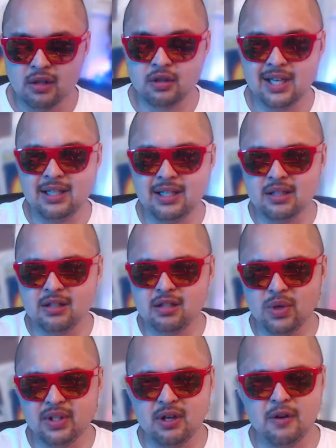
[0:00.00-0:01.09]
So yeah ninjas,
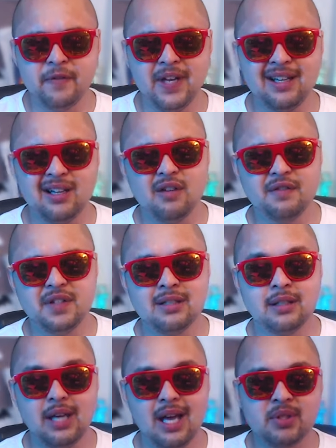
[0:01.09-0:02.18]
what do you think of this
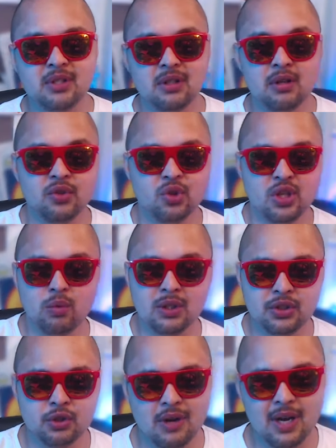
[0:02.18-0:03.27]
kapsalon? Do you want
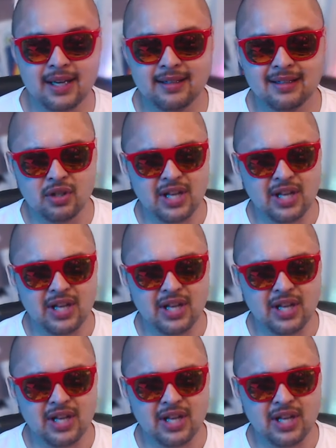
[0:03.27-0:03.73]
to try it?